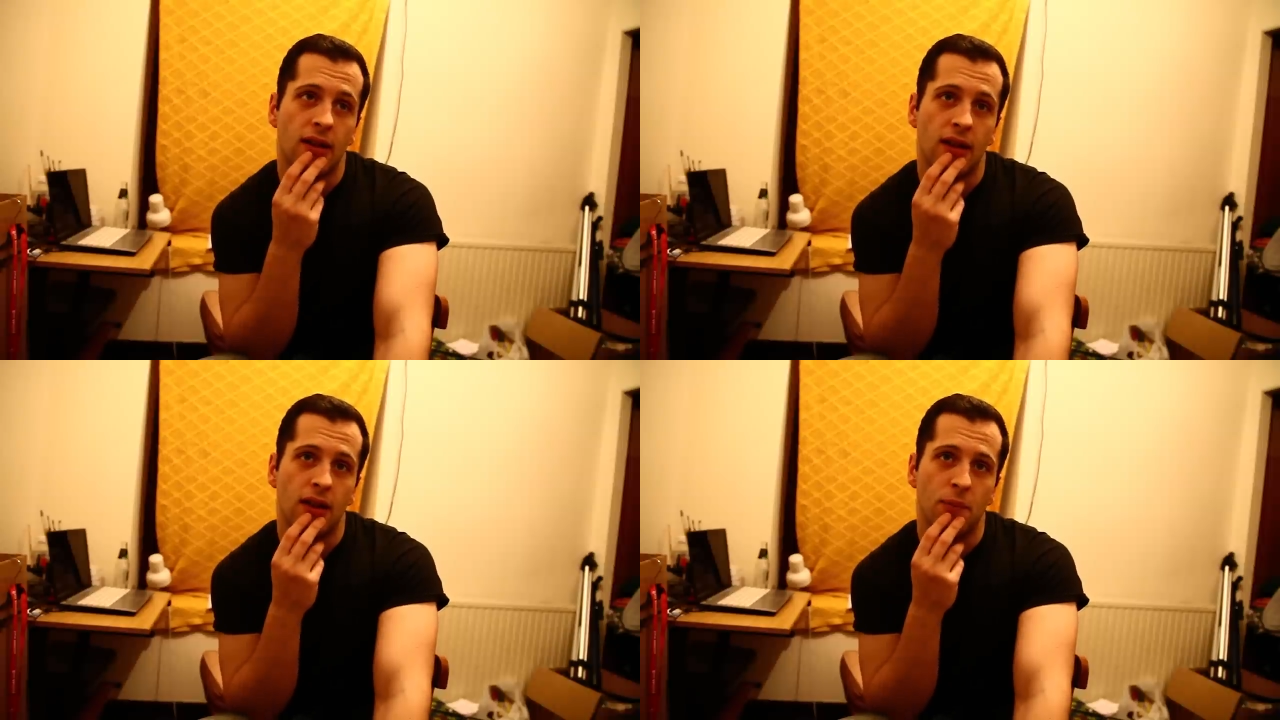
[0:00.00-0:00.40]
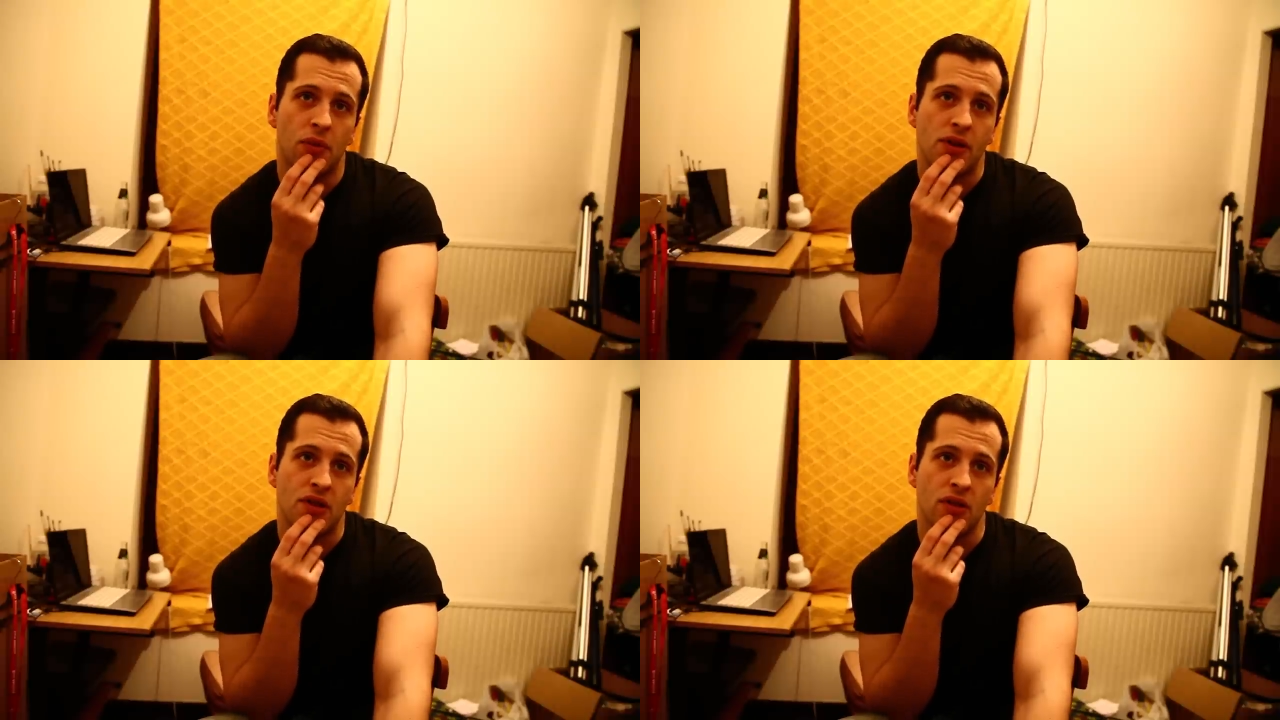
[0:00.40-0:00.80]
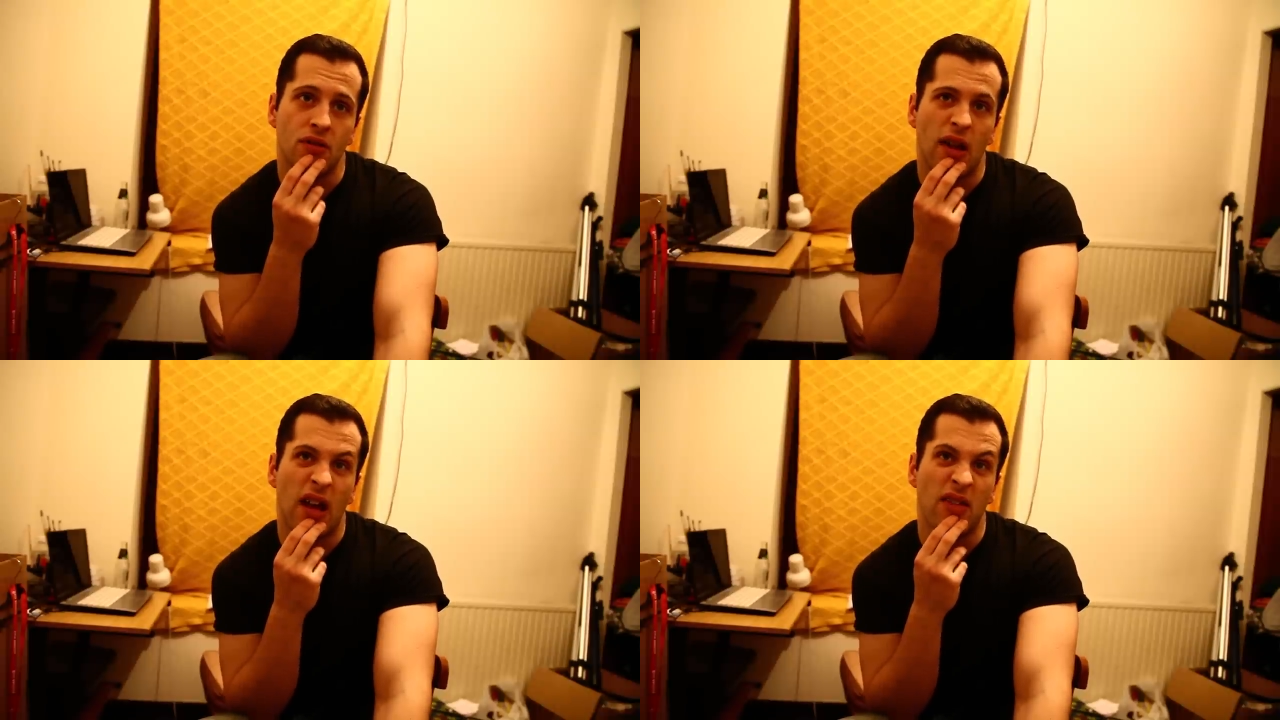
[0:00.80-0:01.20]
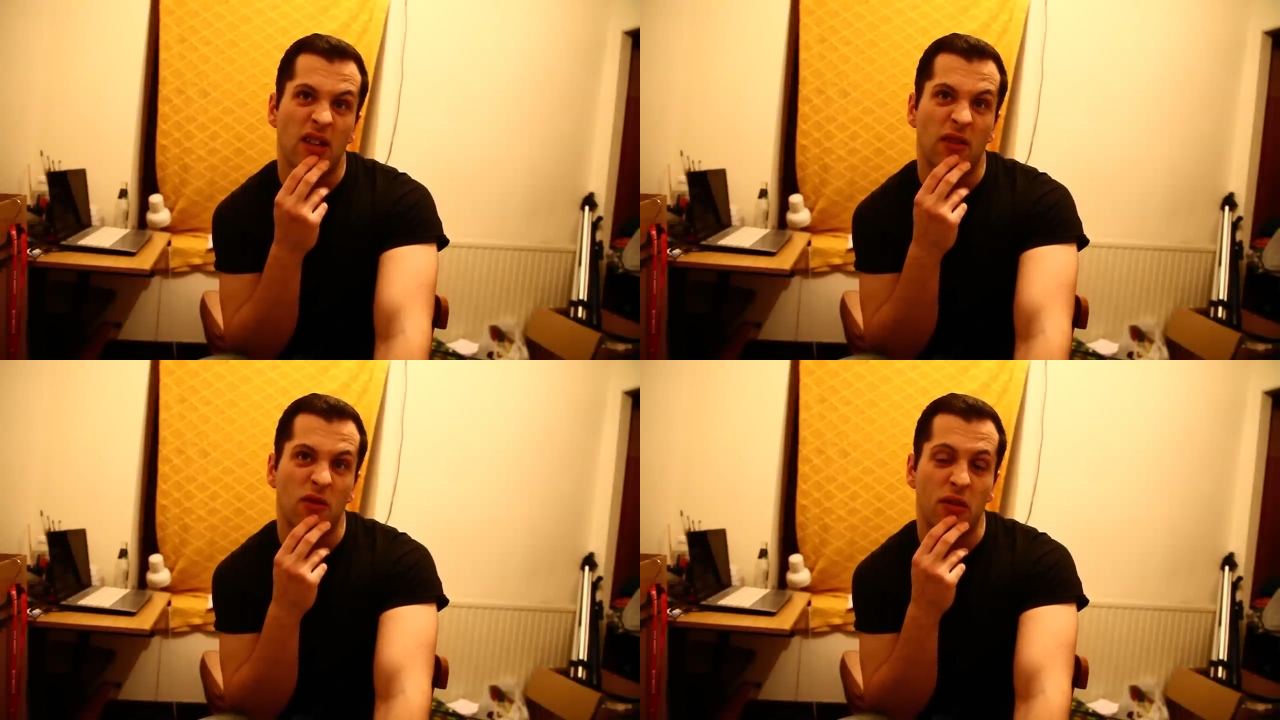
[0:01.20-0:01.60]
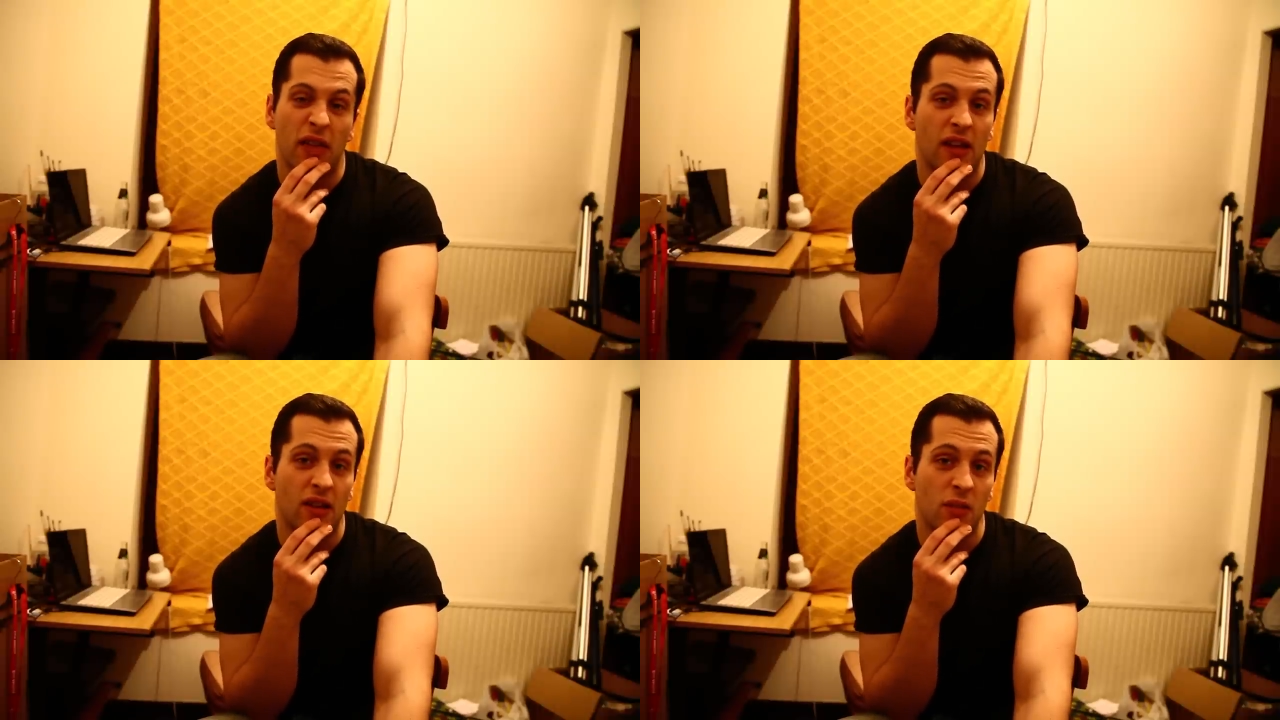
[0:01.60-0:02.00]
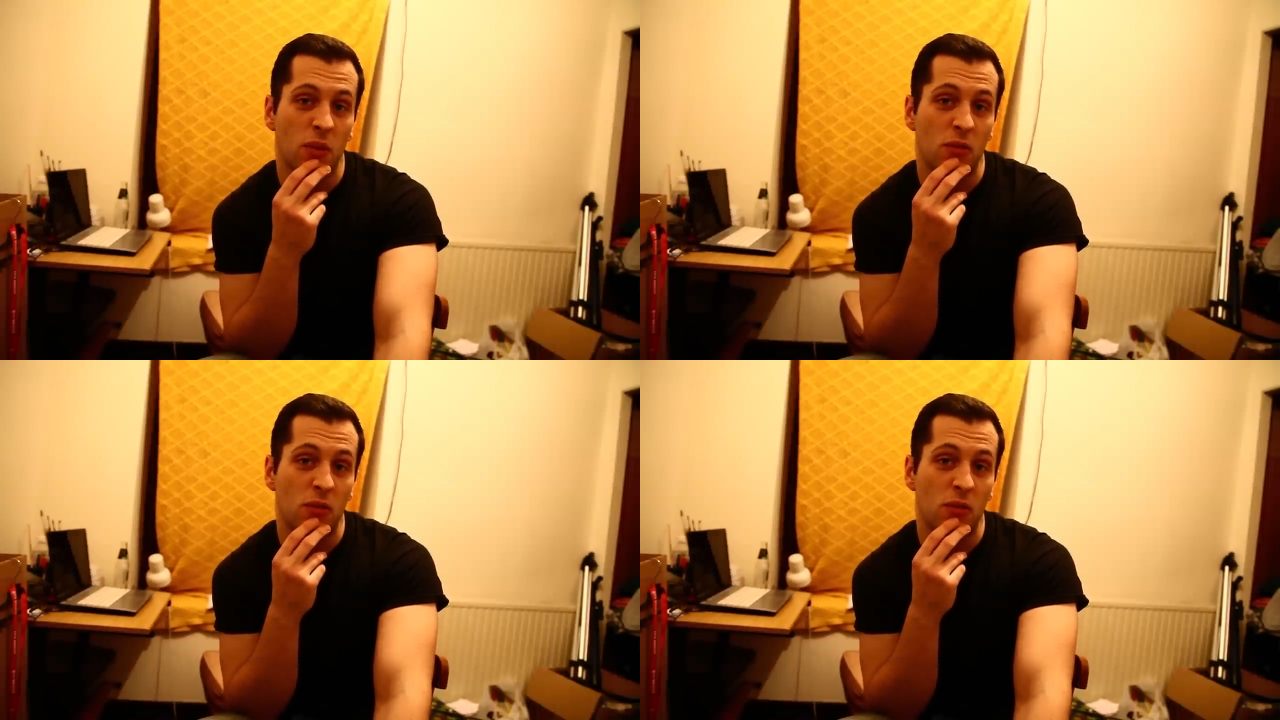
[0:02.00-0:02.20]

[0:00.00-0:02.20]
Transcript: in prison and the different things